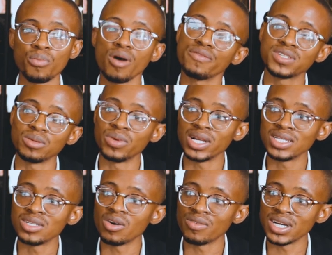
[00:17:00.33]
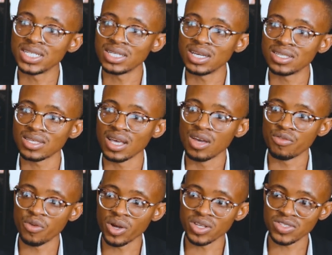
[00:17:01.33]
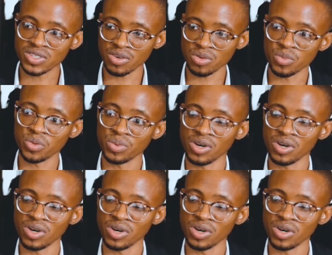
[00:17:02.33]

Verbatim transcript: profitability of ideas for a considerable